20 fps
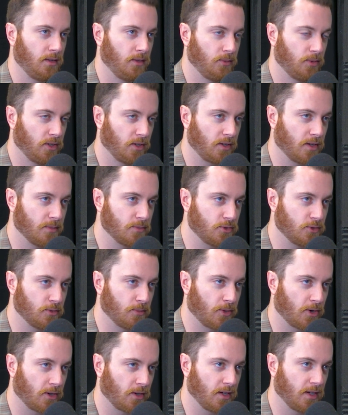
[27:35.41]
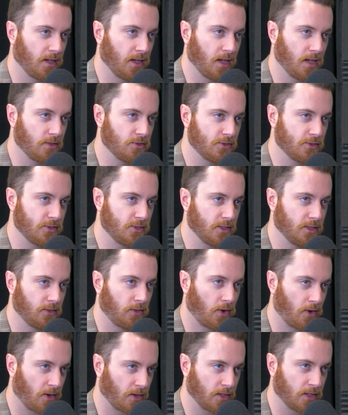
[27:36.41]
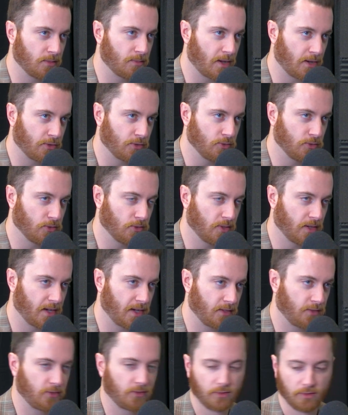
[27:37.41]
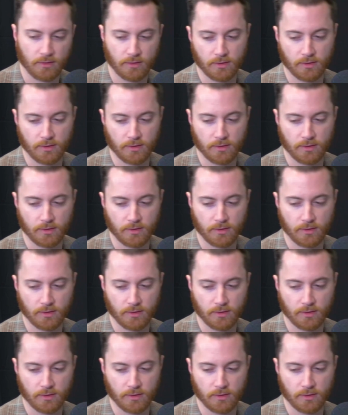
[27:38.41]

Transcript: when it comes to a marketing agency talking about Google Ads?